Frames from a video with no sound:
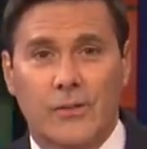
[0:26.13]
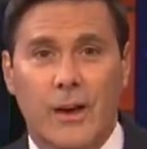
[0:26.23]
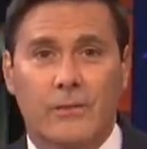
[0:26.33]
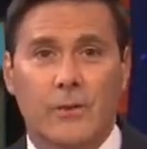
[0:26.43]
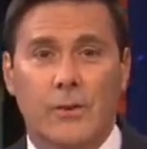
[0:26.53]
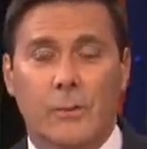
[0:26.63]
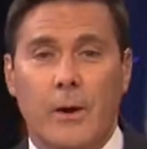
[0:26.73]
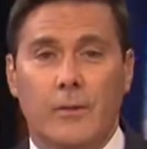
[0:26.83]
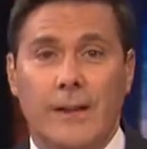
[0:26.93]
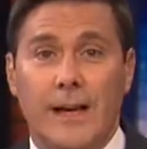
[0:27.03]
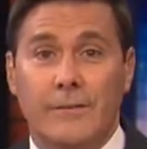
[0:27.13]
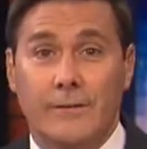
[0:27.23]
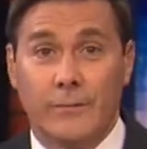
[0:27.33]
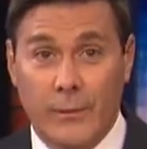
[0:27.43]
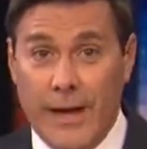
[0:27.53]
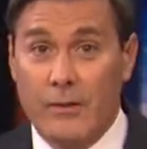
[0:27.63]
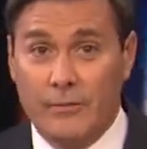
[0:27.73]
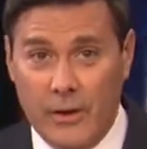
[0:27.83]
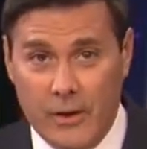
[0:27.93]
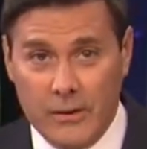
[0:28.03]
afternoon about life without
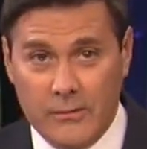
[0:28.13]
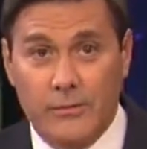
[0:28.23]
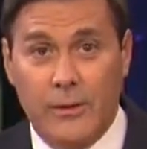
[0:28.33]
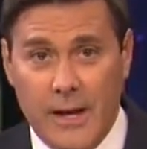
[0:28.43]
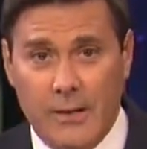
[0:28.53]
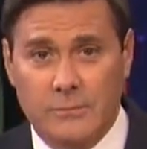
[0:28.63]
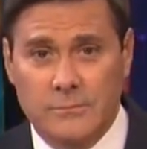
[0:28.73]
Von for now.